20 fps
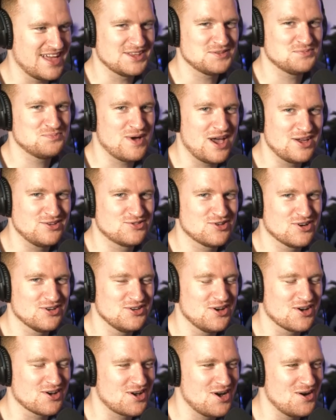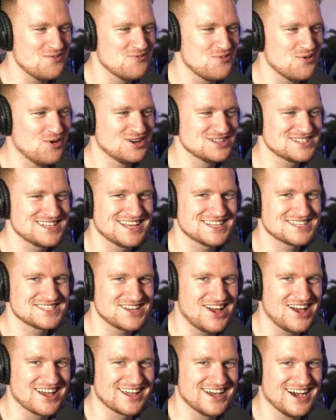That's patreon.com forward slash
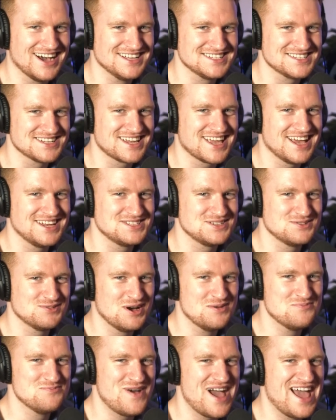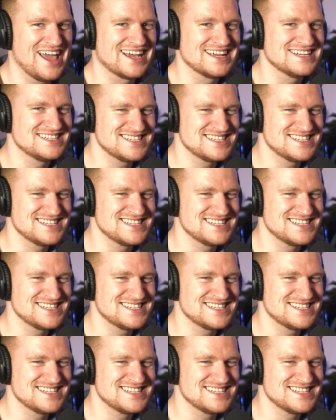Sci Guys, in case you weren't paying